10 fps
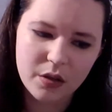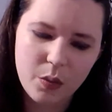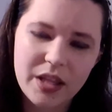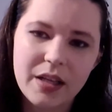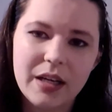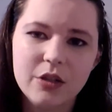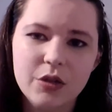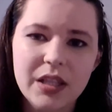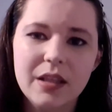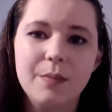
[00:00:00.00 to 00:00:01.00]
The way that I
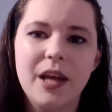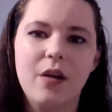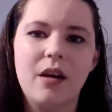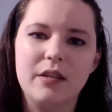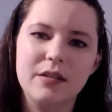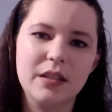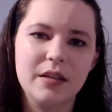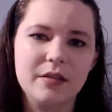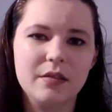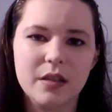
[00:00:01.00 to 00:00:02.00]
treat them now, honestly,
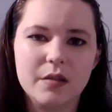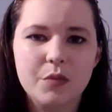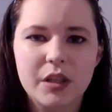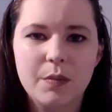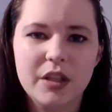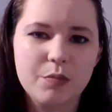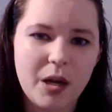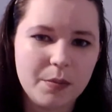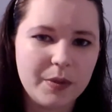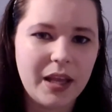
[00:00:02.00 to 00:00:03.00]
is pretty much
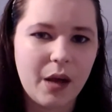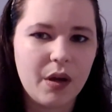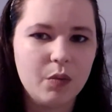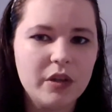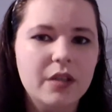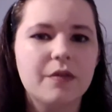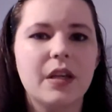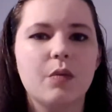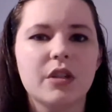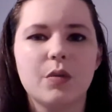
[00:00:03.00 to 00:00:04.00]
probably how I would if
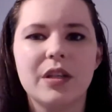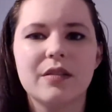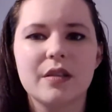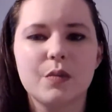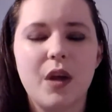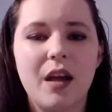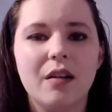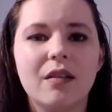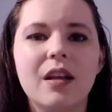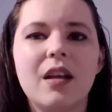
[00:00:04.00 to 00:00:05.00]
they were twins as
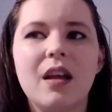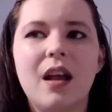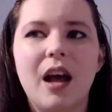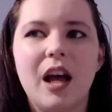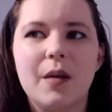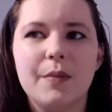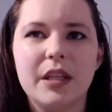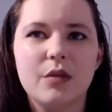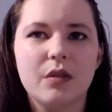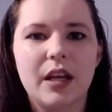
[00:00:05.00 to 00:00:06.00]
well.
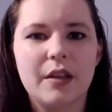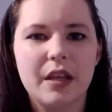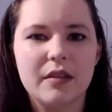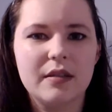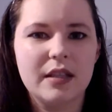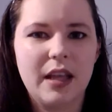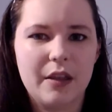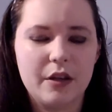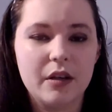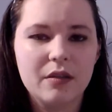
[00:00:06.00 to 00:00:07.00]
They do a lot of things
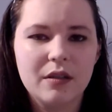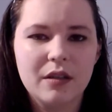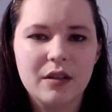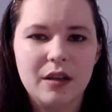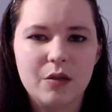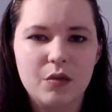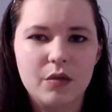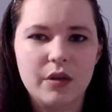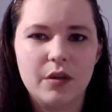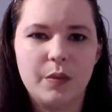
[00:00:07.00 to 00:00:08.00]
together,
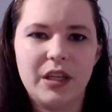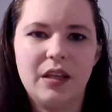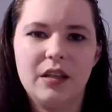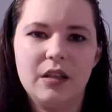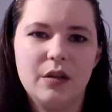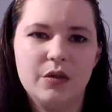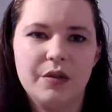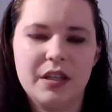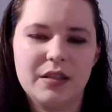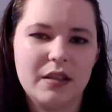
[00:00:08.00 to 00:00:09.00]
or we, you know, do
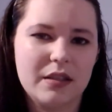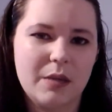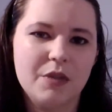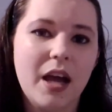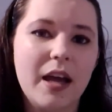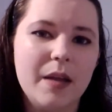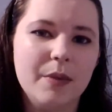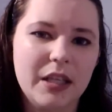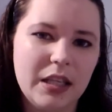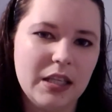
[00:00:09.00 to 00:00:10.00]
things at the same time,
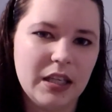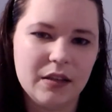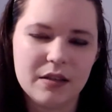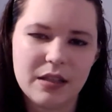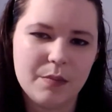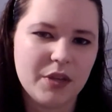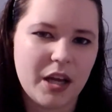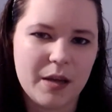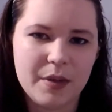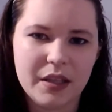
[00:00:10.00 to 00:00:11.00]
like eating at the same
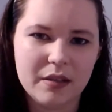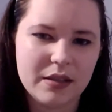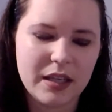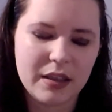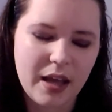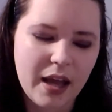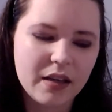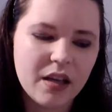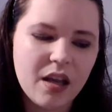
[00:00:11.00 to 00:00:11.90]
time and things like that.